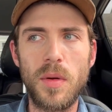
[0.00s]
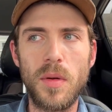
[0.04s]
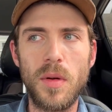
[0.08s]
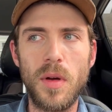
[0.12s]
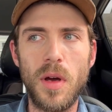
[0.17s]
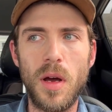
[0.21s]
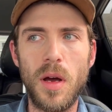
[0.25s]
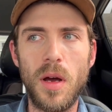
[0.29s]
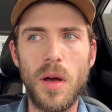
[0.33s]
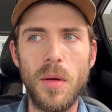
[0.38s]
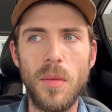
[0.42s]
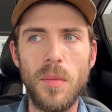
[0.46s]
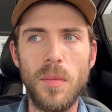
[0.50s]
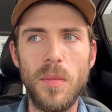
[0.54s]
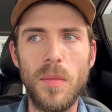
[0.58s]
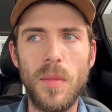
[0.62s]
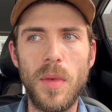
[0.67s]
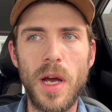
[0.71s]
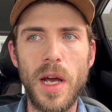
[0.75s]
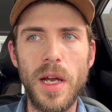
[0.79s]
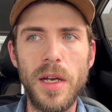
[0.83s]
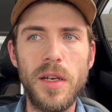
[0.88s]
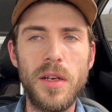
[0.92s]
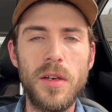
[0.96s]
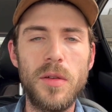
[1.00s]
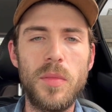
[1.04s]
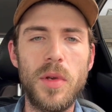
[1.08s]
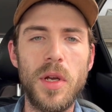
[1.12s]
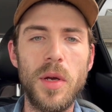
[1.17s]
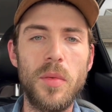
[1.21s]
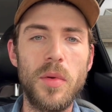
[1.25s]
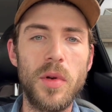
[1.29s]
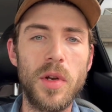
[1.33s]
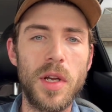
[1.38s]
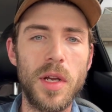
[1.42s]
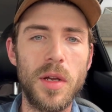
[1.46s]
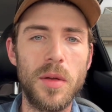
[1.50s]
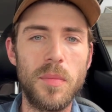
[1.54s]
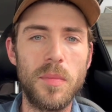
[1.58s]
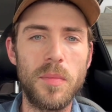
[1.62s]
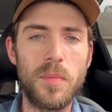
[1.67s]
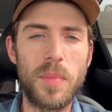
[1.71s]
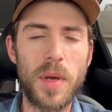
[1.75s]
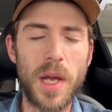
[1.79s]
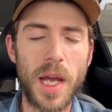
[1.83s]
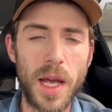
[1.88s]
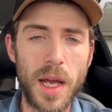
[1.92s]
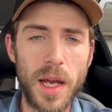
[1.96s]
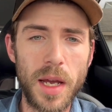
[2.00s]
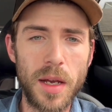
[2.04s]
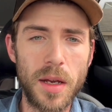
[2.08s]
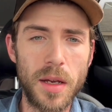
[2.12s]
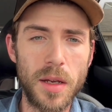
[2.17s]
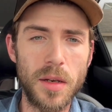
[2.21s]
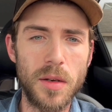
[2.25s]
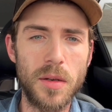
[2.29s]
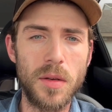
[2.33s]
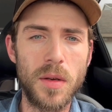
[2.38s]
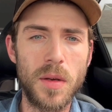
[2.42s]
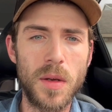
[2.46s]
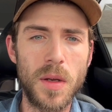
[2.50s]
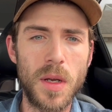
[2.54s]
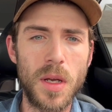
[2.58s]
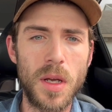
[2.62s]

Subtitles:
I need to be able to get paid.